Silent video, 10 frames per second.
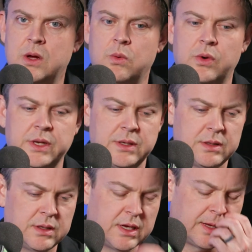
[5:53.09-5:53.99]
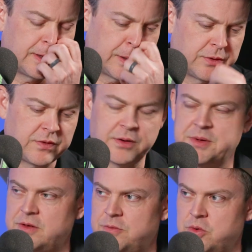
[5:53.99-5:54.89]
When you talk
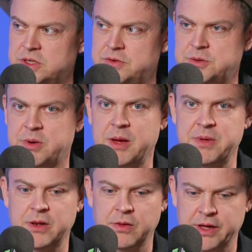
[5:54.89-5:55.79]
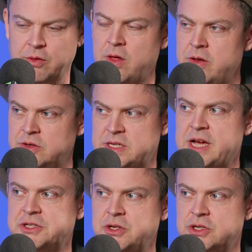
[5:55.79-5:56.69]
about this more service per admin, like a lot of those
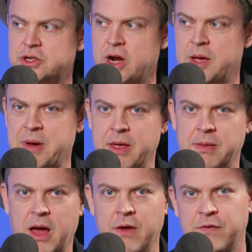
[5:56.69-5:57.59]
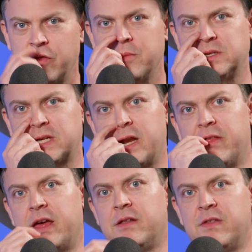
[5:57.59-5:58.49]
tasks you describe, I view them as kind of
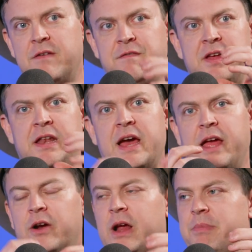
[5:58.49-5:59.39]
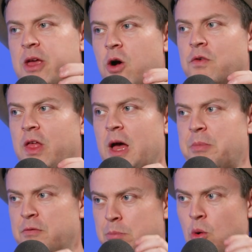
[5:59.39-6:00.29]
that Venn diagram, the overlap of